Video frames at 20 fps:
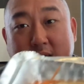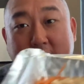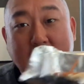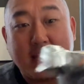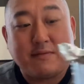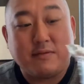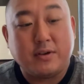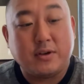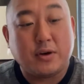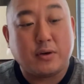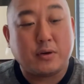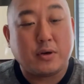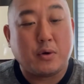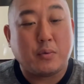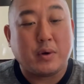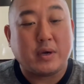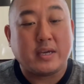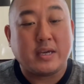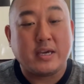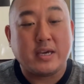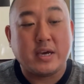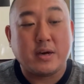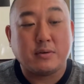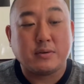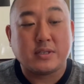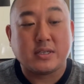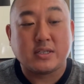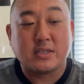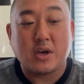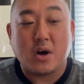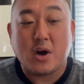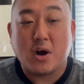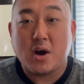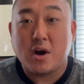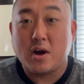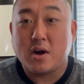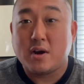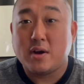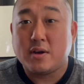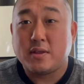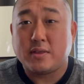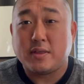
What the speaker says: If you don't know what gyozas are,